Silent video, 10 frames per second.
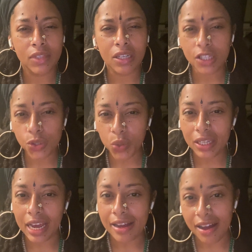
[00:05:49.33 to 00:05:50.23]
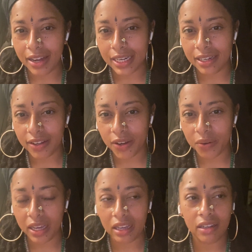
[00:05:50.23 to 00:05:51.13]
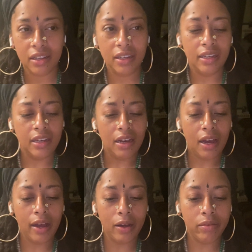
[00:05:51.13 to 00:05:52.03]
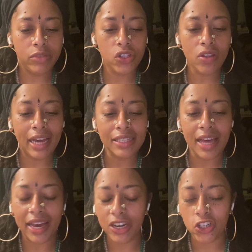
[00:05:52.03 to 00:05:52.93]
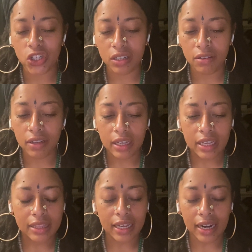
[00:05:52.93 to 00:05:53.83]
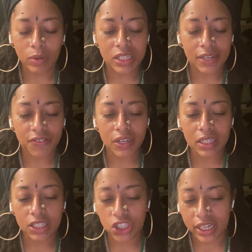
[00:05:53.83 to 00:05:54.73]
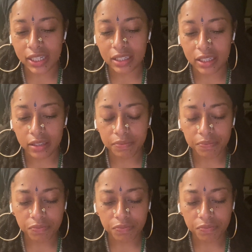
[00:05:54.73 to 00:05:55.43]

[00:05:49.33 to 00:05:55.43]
sweet like honey, okay? So that's the energy that I was definitely channeling.